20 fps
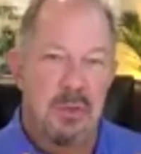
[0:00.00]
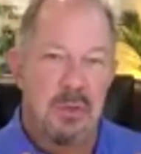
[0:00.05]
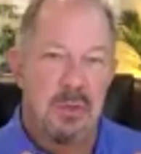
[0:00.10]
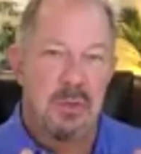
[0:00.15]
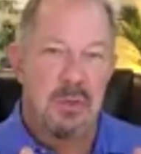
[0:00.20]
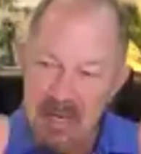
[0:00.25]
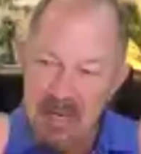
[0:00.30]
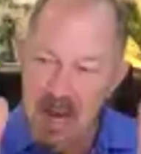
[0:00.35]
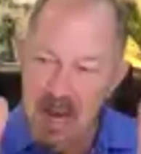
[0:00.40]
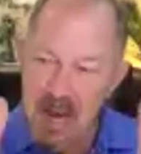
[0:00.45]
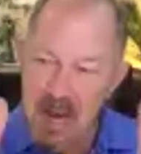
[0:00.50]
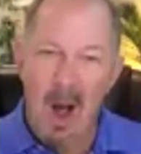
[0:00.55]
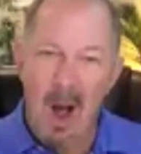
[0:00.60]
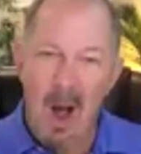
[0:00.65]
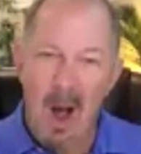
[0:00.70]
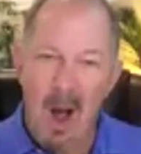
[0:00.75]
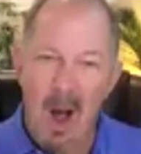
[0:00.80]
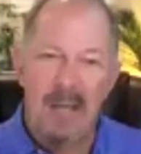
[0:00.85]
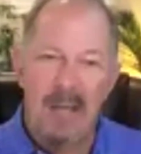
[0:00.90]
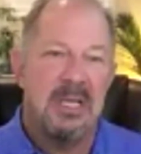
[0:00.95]
copy
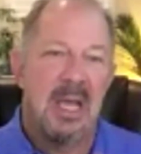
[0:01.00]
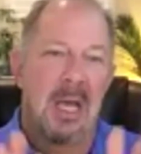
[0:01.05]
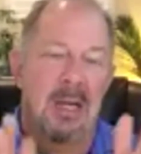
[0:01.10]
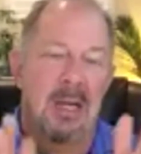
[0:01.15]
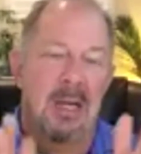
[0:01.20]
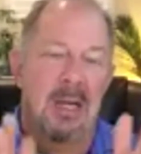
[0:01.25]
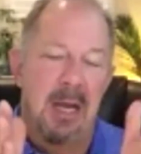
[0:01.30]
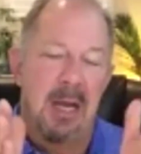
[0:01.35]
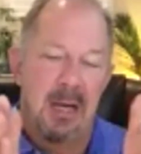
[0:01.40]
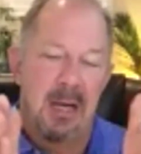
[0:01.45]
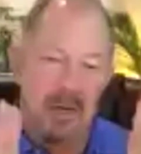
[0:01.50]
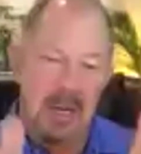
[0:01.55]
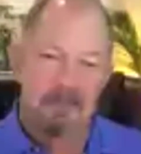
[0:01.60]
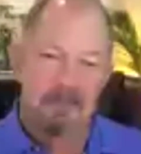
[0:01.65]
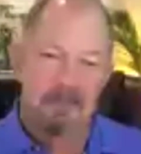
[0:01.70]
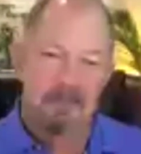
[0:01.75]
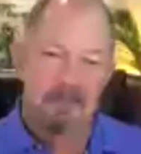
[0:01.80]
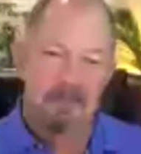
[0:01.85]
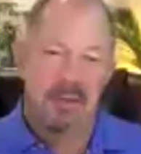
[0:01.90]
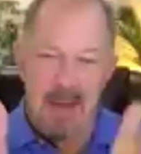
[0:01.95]
and watch again
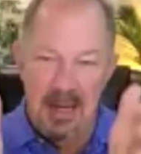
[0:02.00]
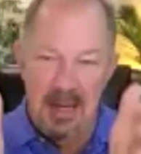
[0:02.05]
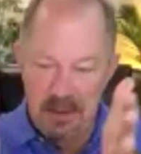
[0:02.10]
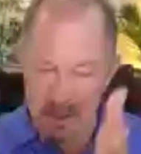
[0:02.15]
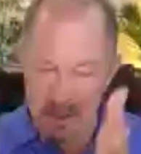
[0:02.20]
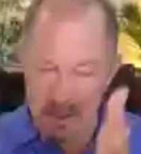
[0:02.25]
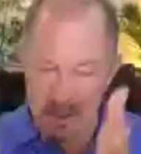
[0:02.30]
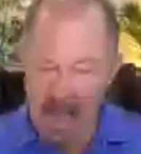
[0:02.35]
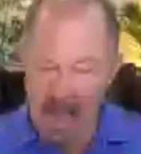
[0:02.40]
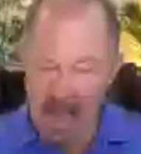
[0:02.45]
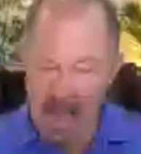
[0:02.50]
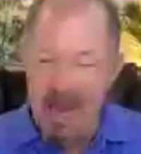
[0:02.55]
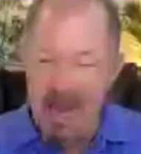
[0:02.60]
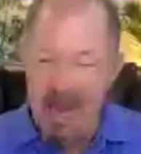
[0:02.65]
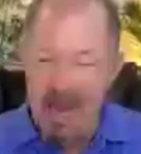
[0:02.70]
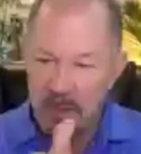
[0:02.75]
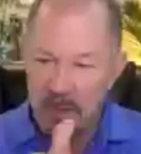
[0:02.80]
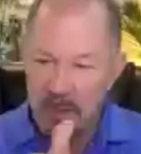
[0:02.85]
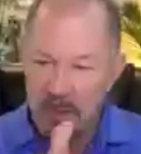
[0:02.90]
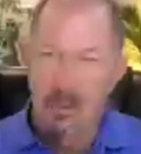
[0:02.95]
and implement
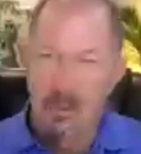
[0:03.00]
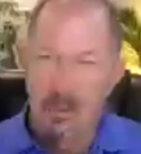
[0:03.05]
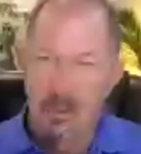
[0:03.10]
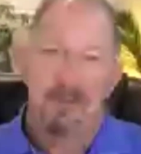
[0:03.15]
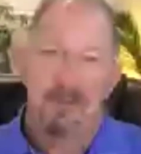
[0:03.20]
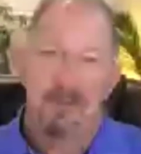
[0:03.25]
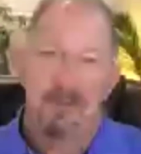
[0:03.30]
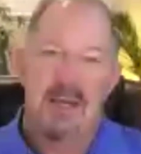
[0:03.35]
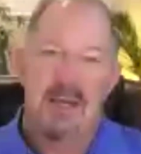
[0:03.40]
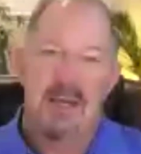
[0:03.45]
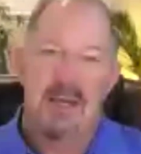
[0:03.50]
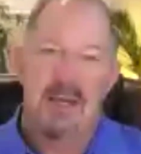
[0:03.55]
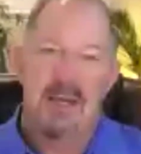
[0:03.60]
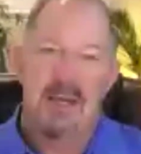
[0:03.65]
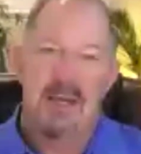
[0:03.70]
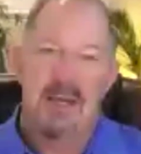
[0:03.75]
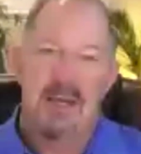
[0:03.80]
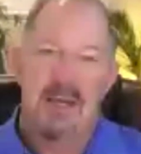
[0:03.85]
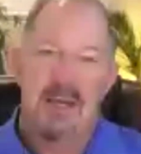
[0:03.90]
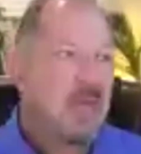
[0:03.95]
at your pace.